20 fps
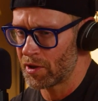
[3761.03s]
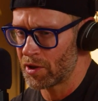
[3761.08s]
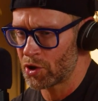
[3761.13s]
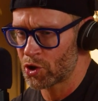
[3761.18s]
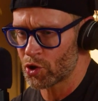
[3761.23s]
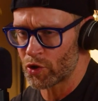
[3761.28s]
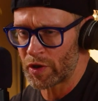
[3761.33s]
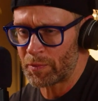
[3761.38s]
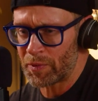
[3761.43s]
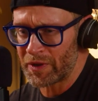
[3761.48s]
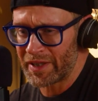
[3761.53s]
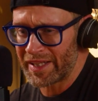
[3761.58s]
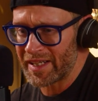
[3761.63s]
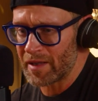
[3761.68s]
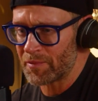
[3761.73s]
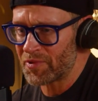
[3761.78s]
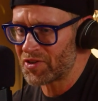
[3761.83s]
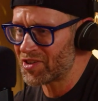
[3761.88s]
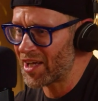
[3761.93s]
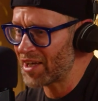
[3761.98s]
creepily
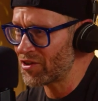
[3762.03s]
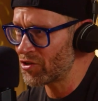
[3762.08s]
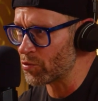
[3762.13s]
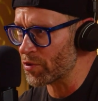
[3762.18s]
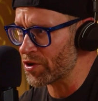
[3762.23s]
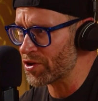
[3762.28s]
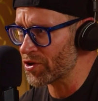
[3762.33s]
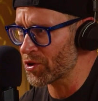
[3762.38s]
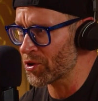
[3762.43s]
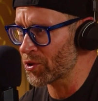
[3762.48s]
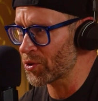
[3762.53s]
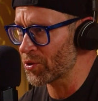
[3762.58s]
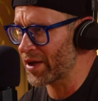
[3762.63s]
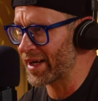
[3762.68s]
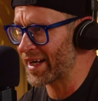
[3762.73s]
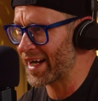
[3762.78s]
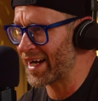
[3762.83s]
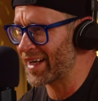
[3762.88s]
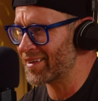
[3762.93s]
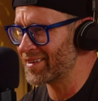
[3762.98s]
obsessed with her.
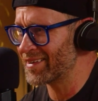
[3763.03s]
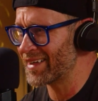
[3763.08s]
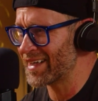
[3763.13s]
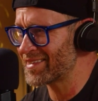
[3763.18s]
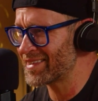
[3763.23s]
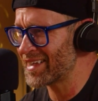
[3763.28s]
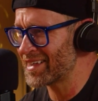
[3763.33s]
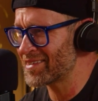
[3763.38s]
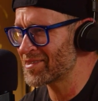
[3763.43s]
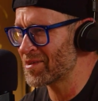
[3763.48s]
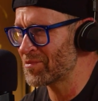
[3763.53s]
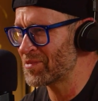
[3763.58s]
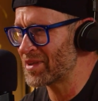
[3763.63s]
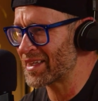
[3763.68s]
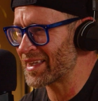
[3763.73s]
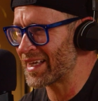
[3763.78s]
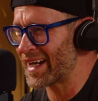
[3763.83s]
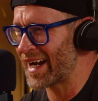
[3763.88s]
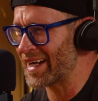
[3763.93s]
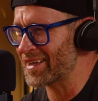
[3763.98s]
Like I that's not
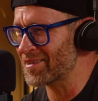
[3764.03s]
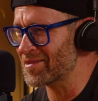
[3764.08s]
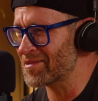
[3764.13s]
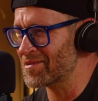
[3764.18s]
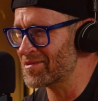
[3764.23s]
something that I